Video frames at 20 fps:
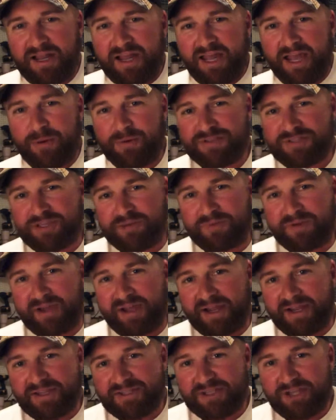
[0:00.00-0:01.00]
Hey, what's up
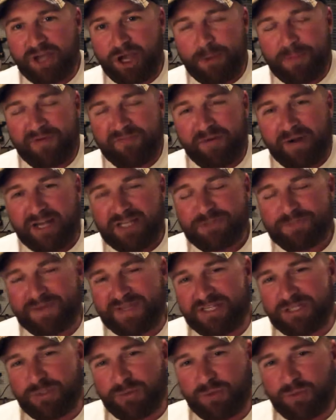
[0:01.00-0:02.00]
guys? I hope everybody's
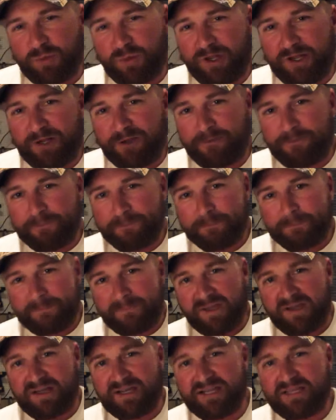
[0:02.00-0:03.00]
been doing well.
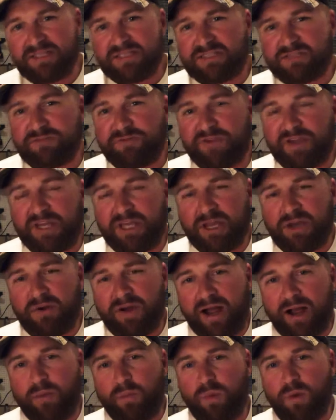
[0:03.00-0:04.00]
Uh, in this video,
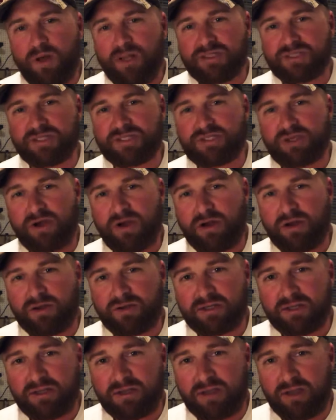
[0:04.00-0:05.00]
I want to
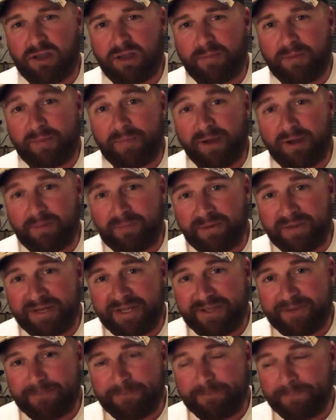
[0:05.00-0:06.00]
talk um, about
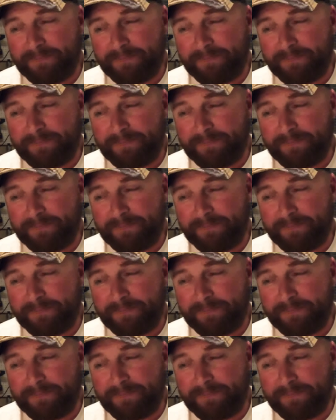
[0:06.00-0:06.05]
money.